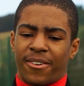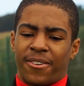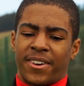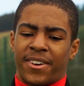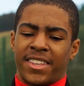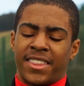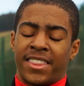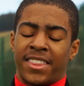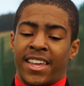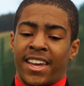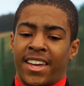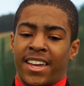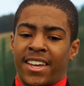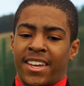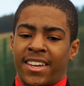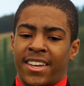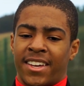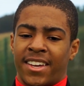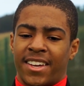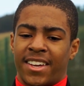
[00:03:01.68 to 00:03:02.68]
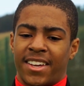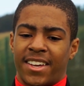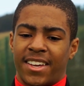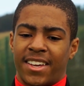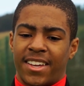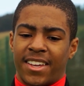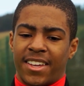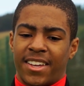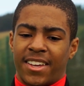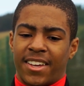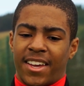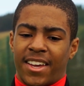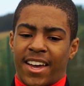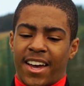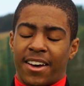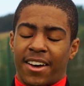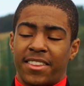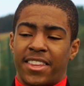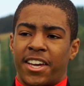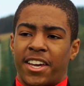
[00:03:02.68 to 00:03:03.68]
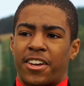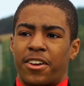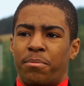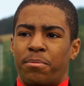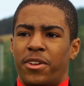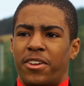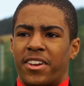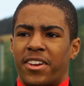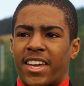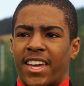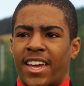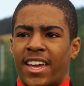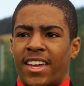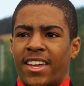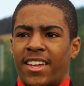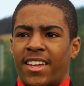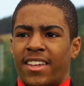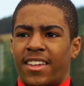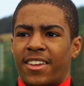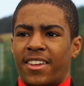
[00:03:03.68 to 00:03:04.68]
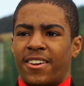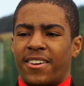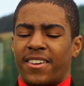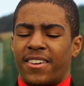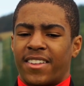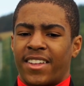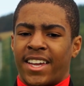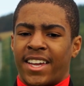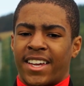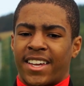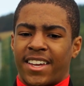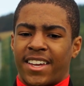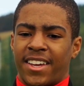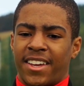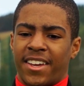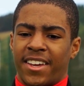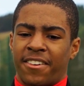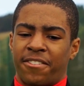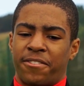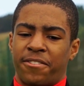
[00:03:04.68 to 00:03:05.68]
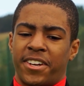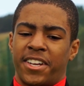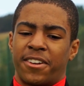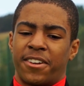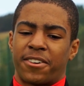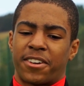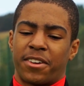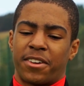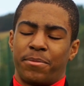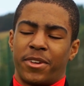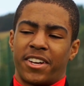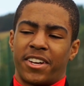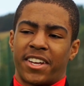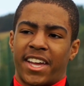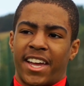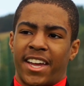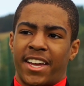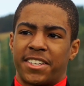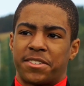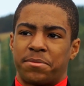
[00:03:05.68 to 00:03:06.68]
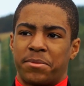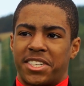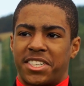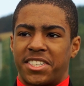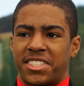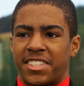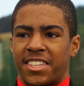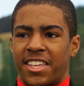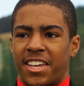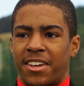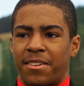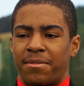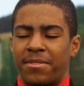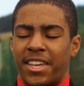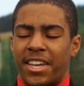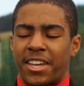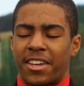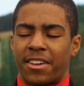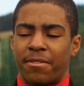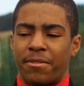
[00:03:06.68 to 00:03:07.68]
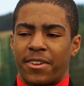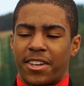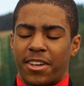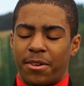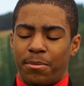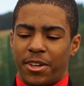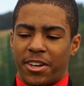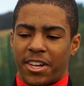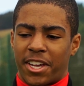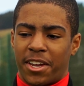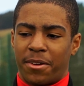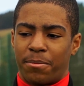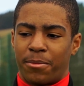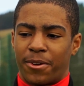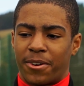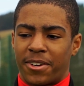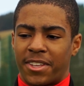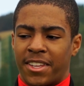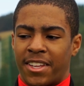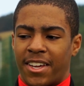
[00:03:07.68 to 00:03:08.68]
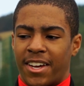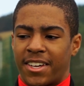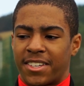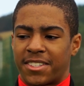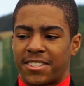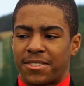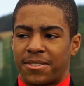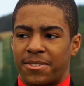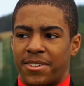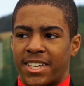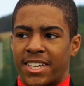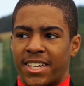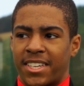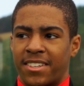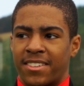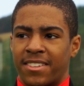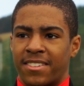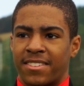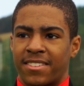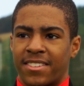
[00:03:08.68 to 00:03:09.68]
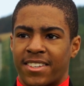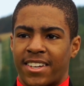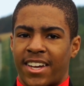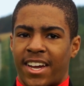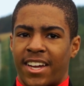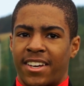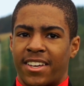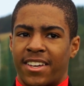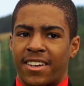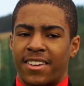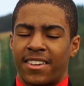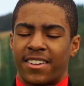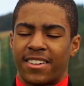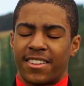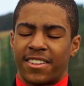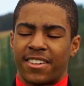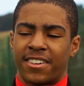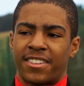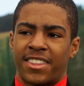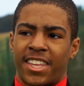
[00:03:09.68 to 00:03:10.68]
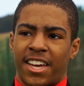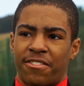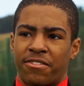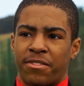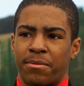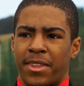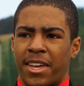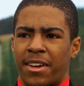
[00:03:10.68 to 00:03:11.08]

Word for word: when they, how they communicate. Like if we don't communicate as much as them, they can communicate more than us. So we can kind of learn that